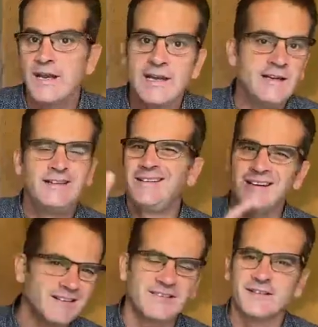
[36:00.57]
he
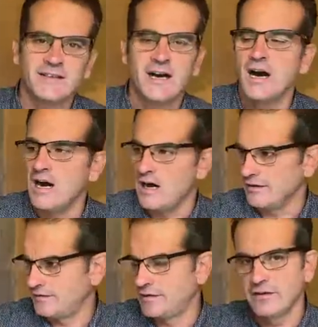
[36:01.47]
doesn't
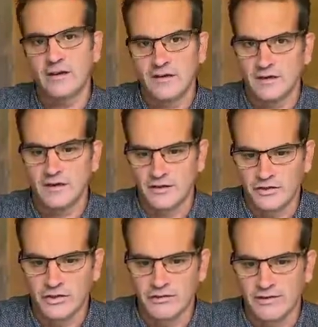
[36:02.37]
ask a
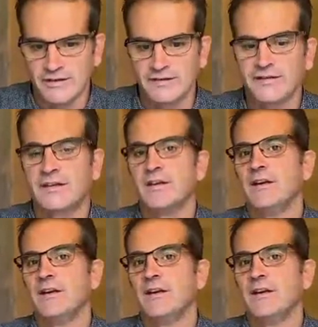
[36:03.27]
tourist,